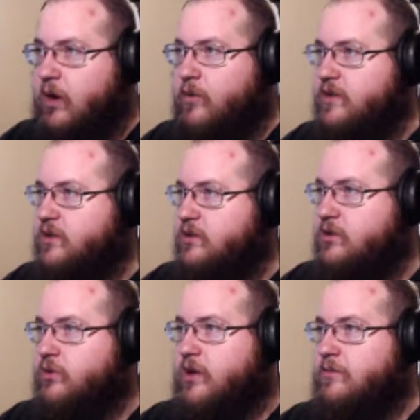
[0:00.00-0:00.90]
poets,
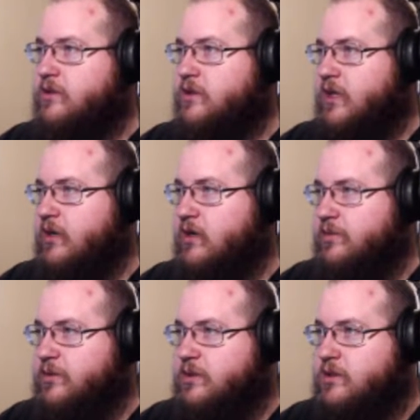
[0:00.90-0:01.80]
dreamers, here to
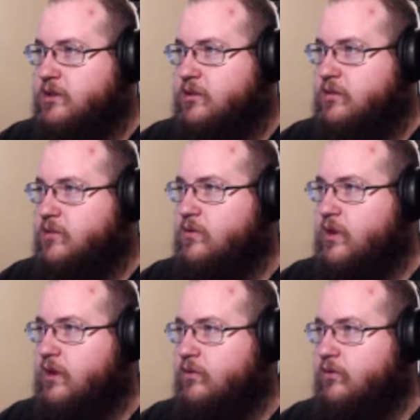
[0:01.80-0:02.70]
pursue
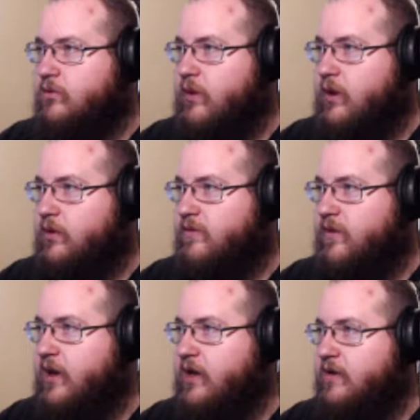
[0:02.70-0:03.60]
their
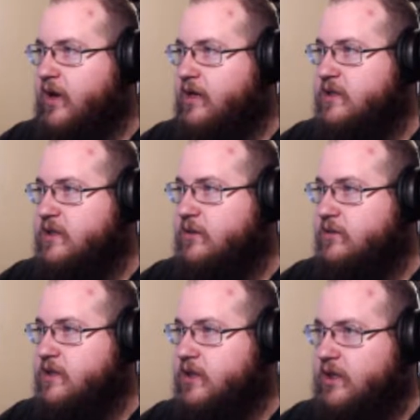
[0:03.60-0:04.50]
rarefied
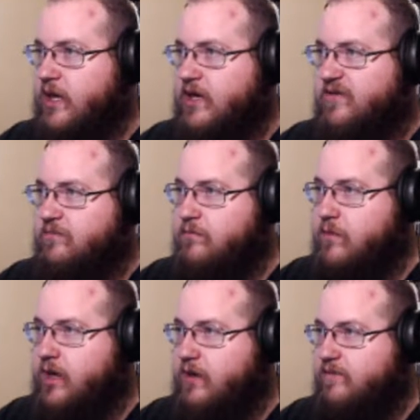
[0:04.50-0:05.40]
ideals in a land of
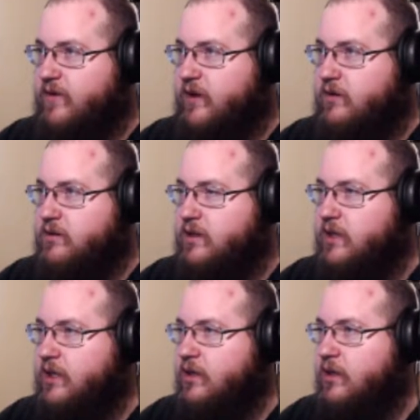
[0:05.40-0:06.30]
muddy fecundity.